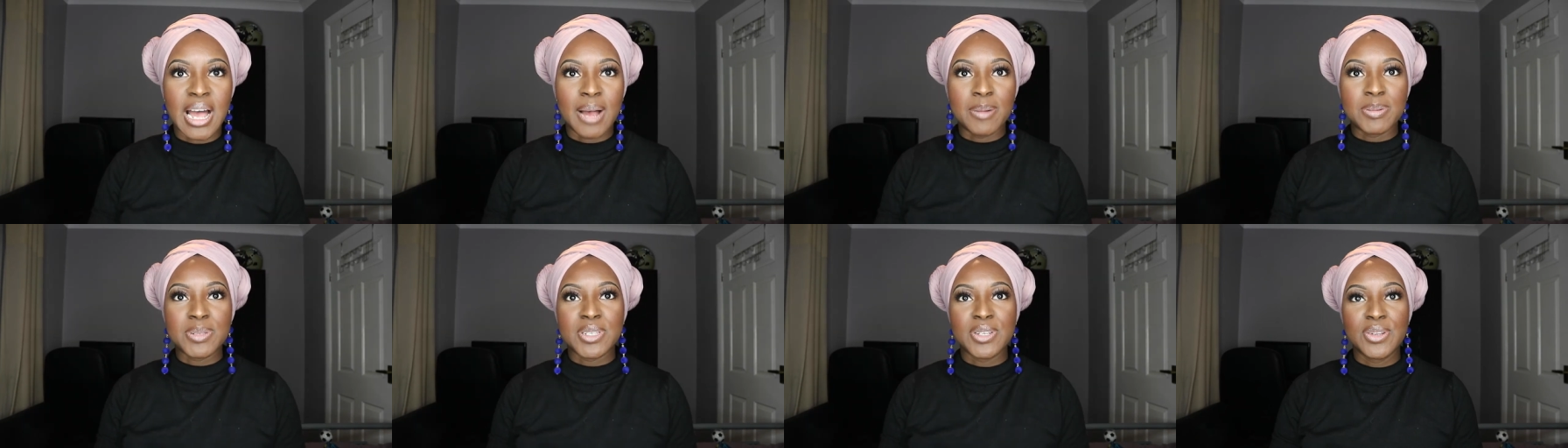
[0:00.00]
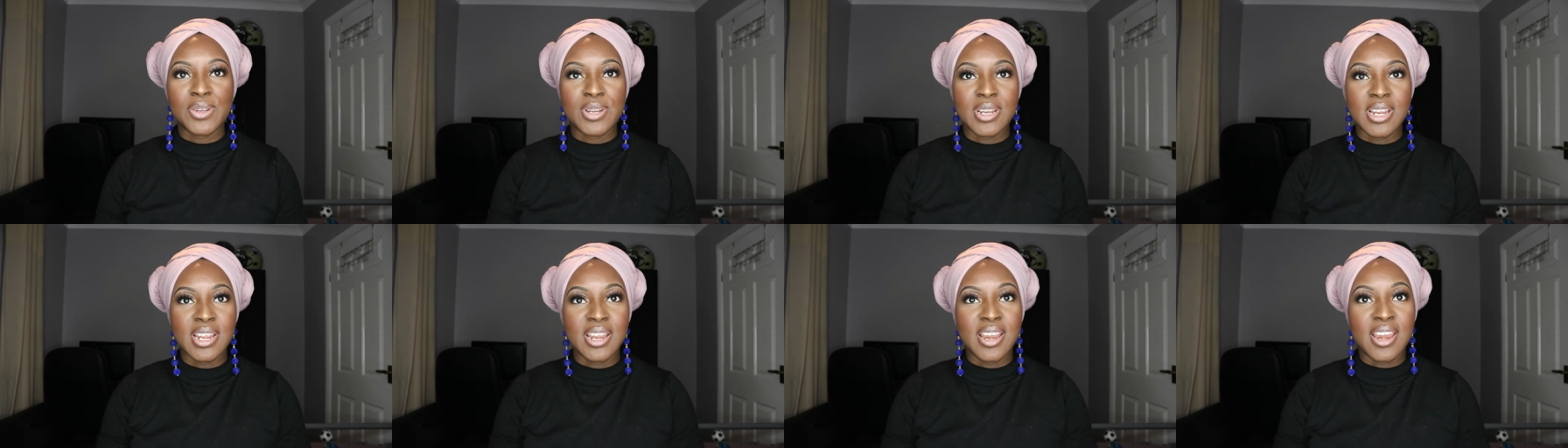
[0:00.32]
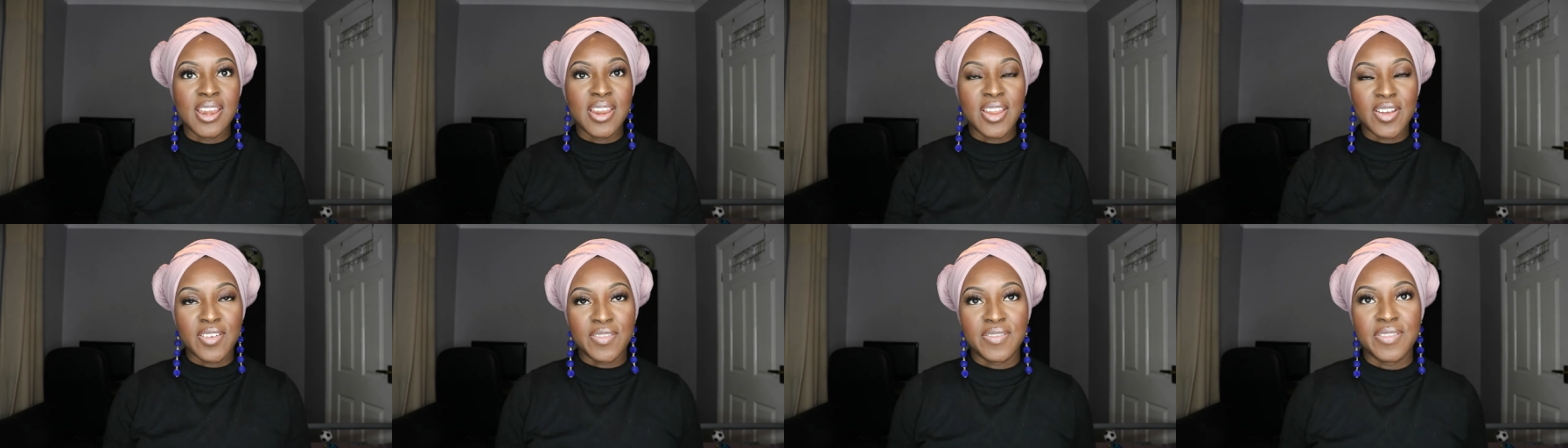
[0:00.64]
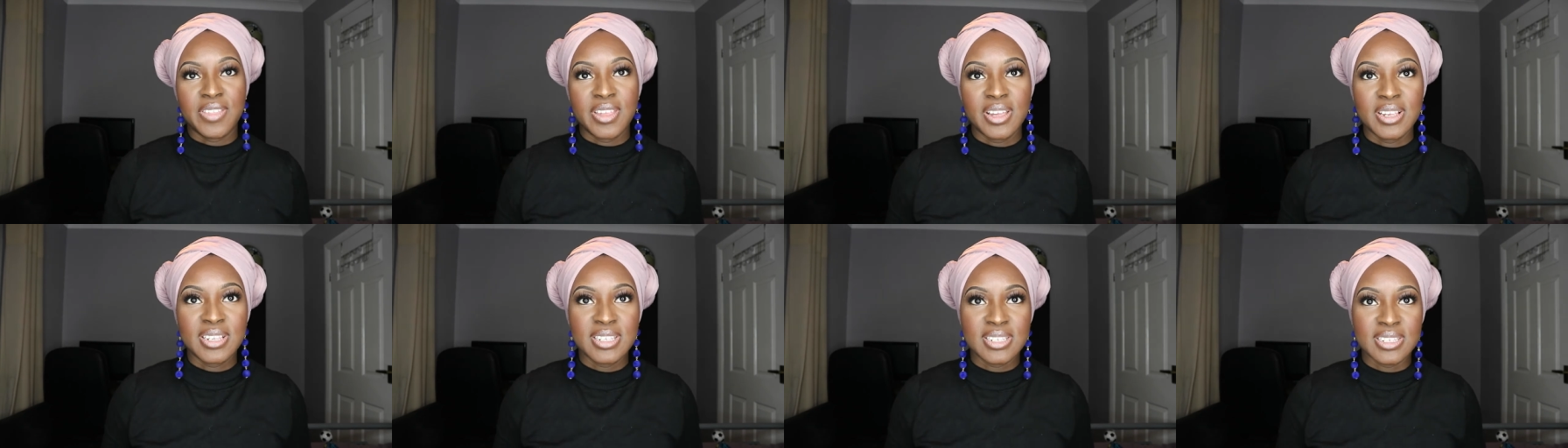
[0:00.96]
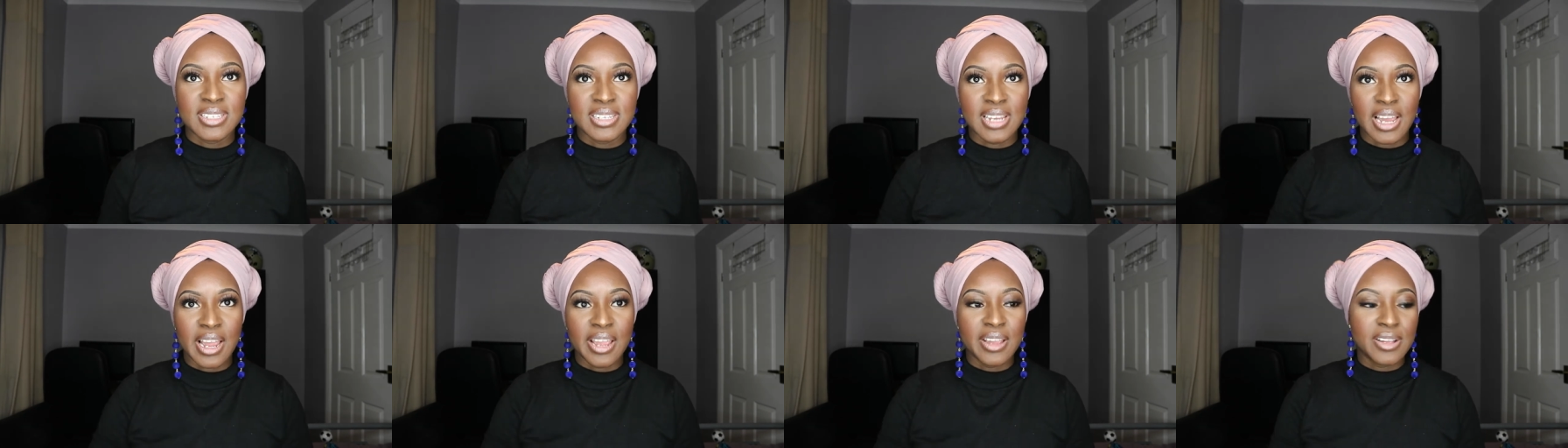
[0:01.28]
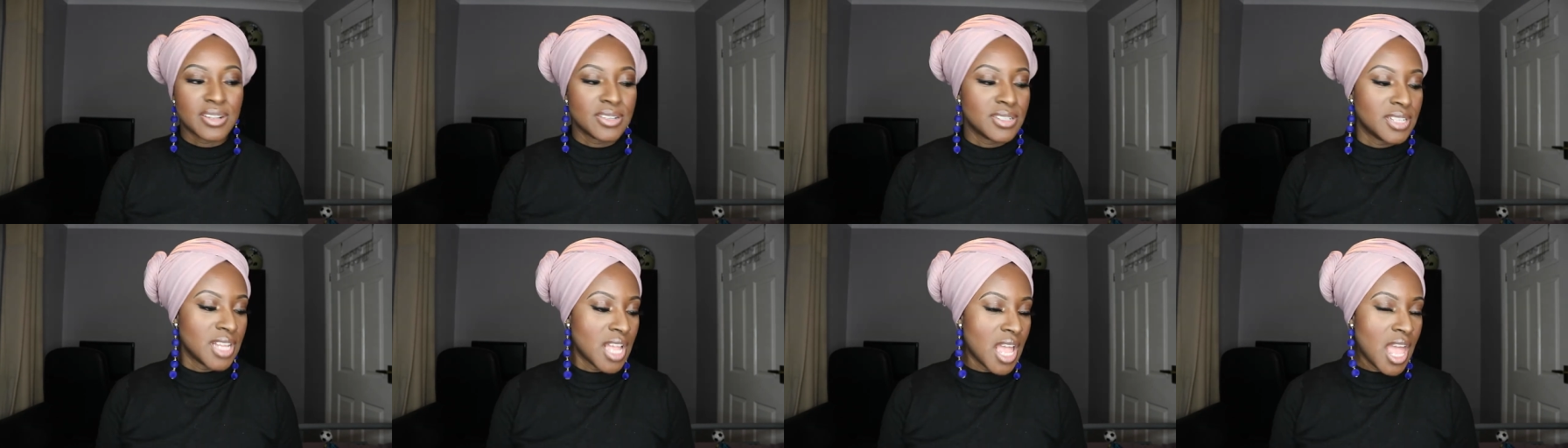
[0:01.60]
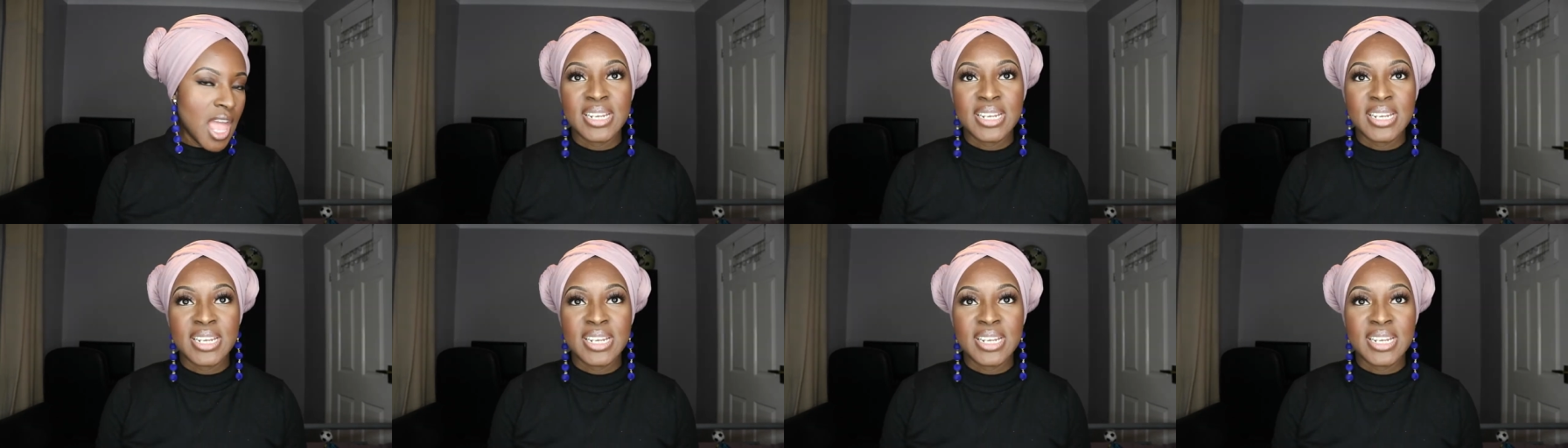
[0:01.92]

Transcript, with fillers: Absolutely love this style.